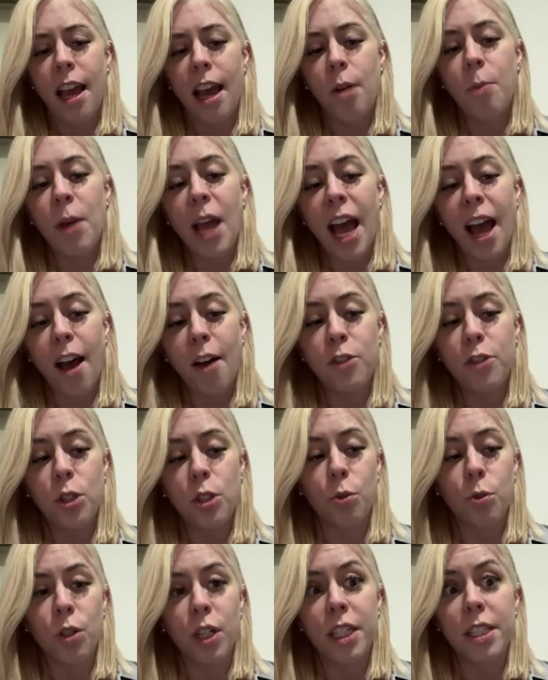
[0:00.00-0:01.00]
And we have
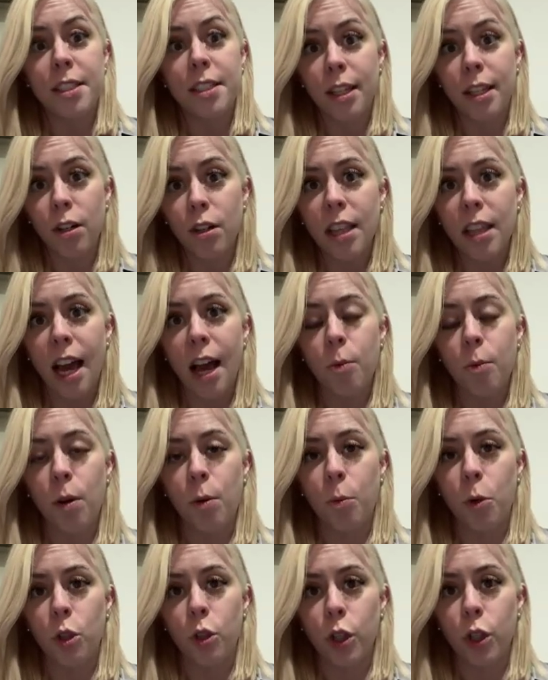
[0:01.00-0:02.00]
to consider that
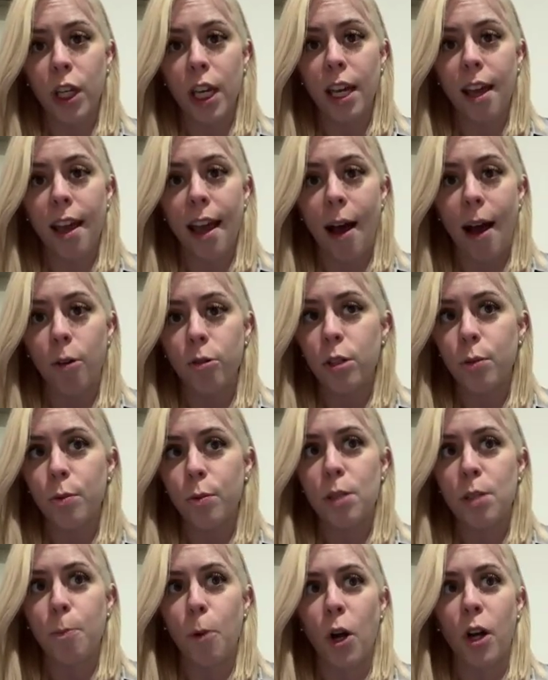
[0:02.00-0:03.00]
when we're looking at how to
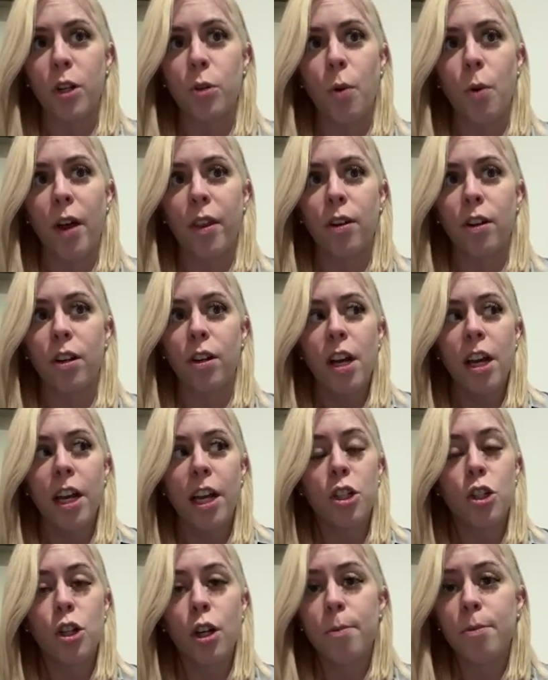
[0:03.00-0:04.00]
respond, whether
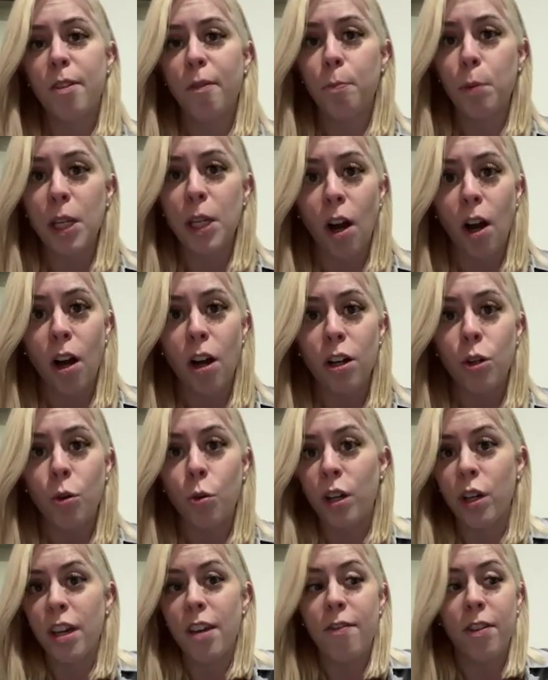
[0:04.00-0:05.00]
in terms of PR
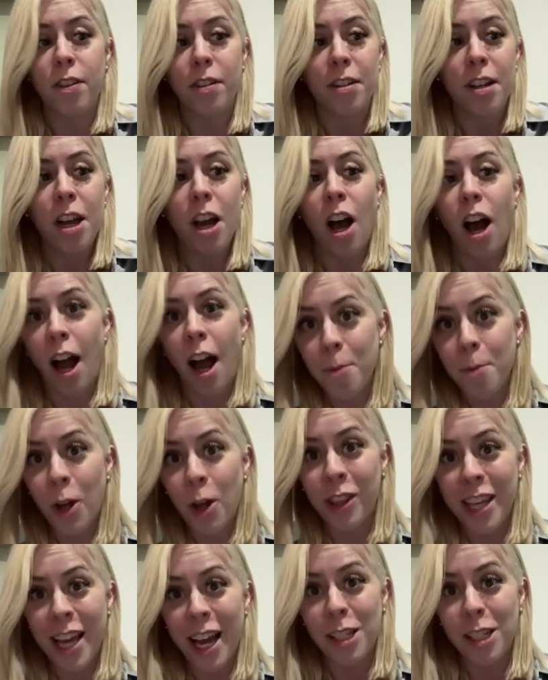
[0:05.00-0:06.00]
or even, I'm
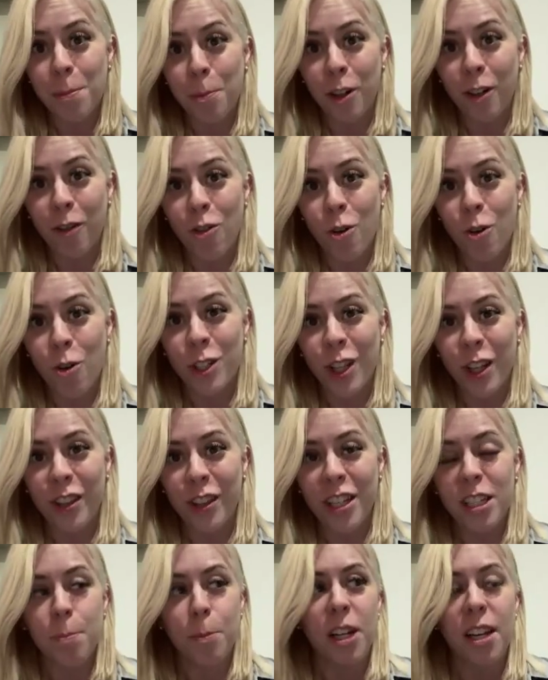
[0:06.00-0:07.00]
not the expert, of course, on
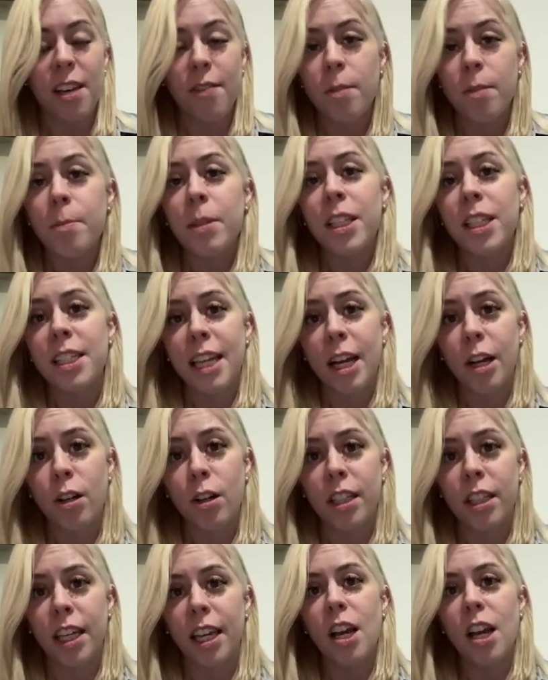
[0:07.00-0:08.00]
this, but even
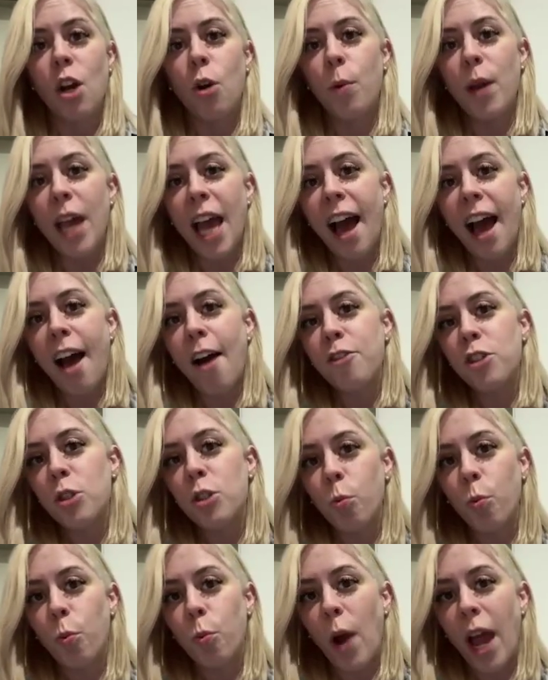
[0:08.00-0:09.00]
militarily. We have
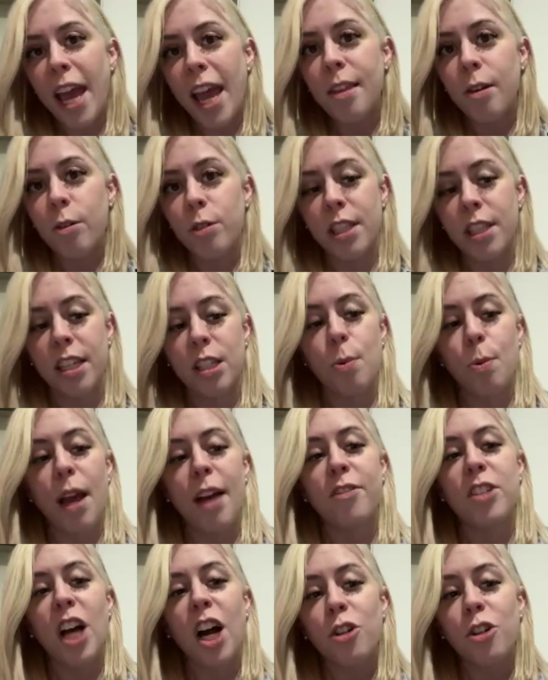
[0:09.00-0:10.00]
to weigh those things. We
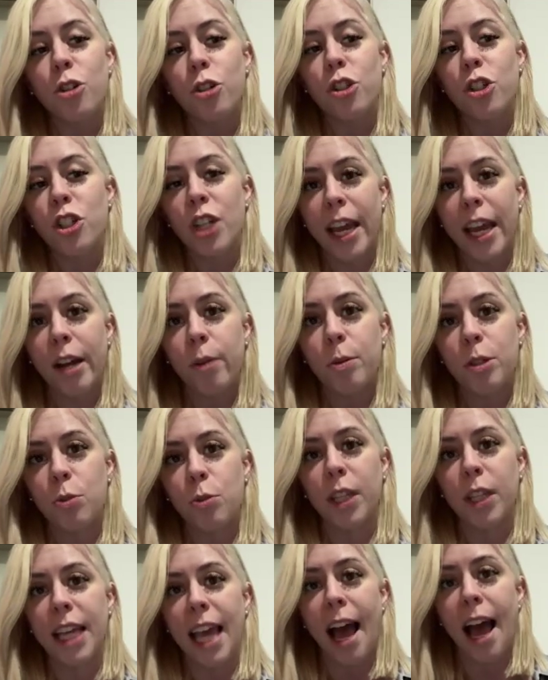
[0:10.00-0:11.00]
have to understand
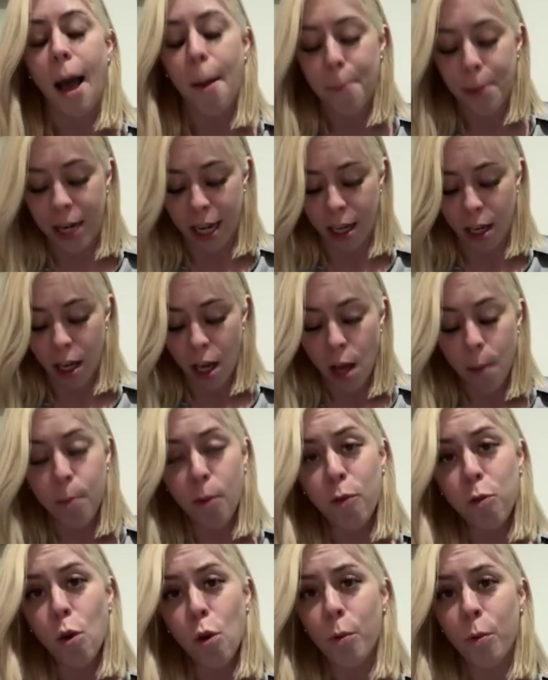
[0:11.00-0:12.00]
what's really happening
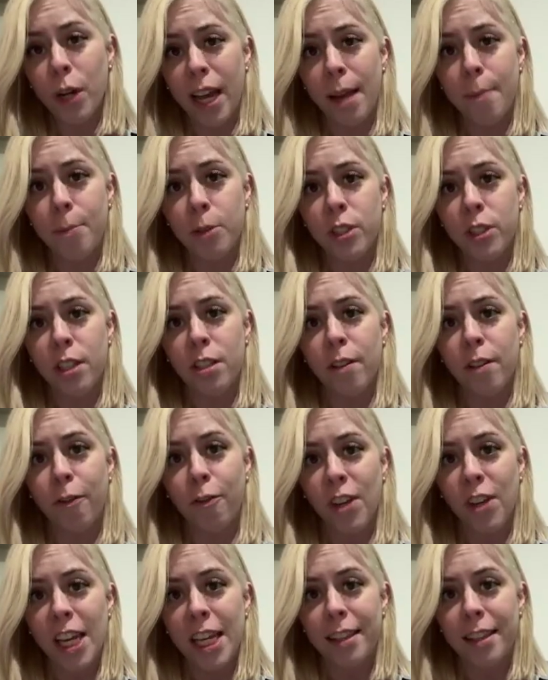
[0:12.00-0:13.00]
before we're able to
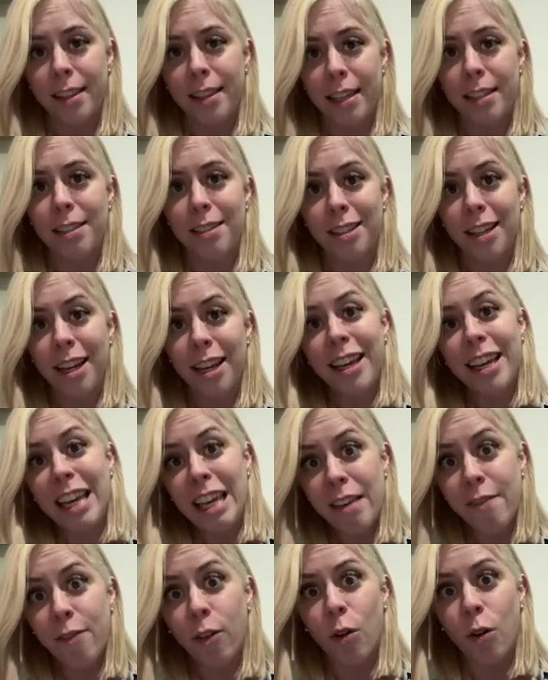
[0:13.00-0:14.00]
defeat this
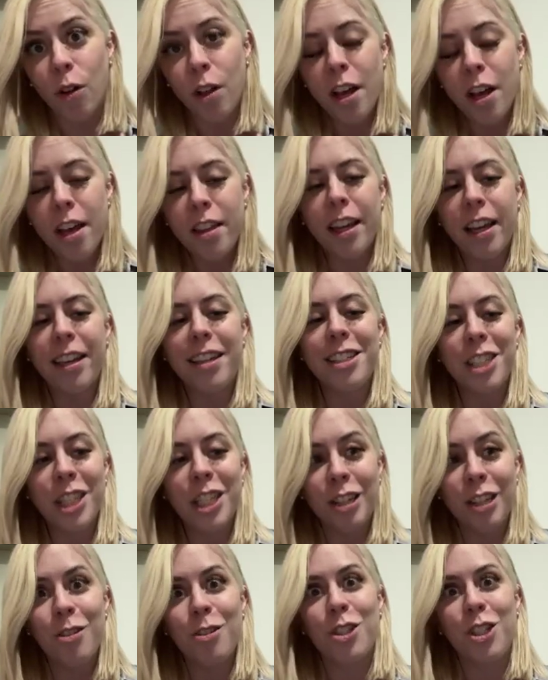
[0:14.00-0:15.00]
evil that
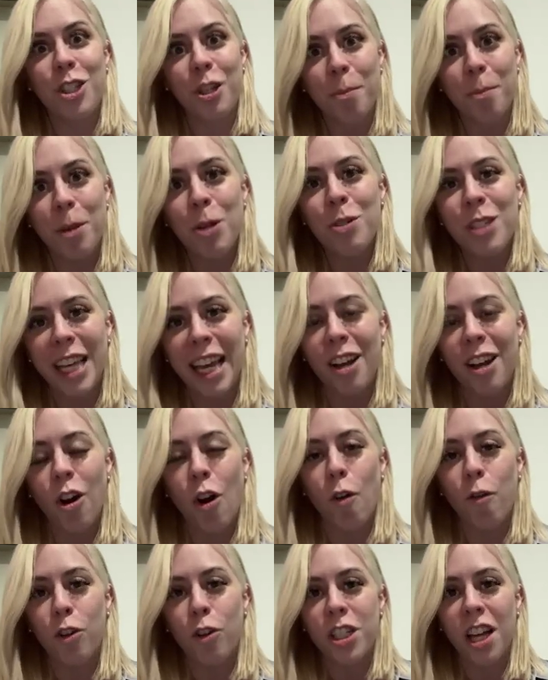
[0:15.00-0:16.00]
continues to mutate
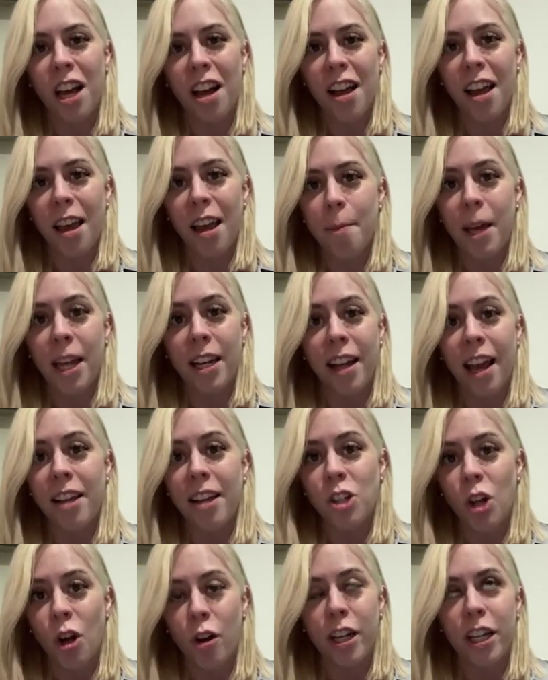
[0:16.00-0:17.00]
over time
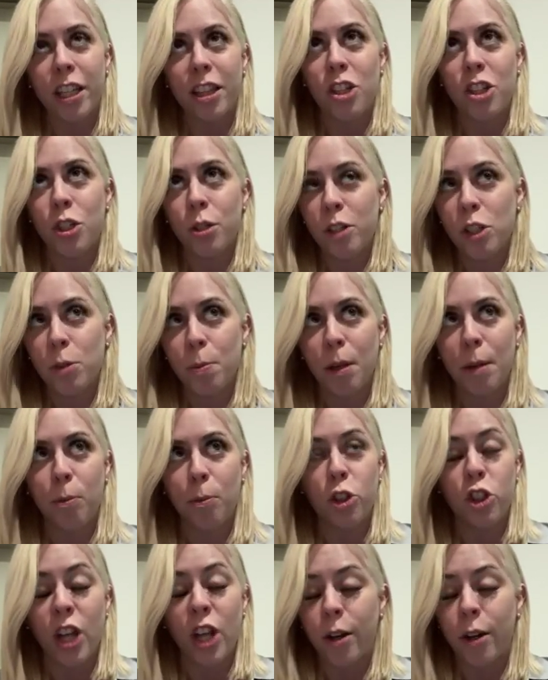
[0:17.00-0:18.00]
and target the Jewish
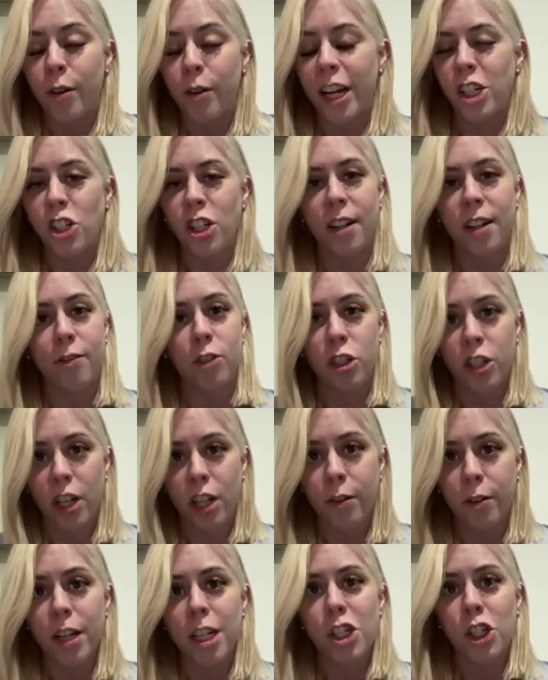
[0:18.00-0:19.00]
people generation after
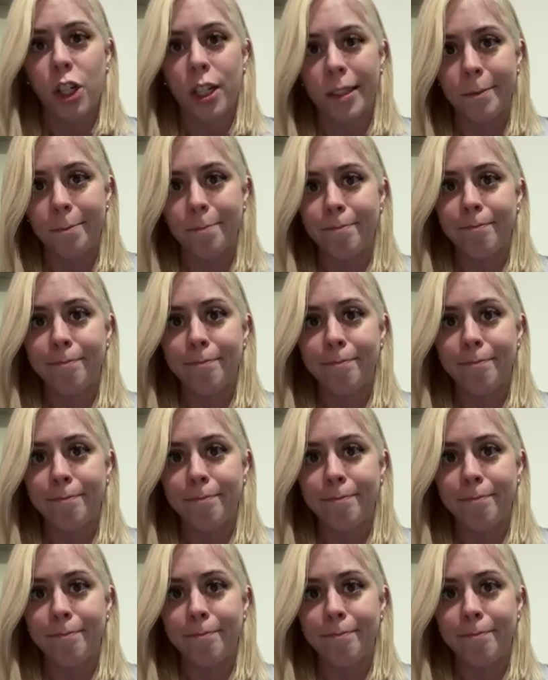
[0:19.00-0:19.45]
generation.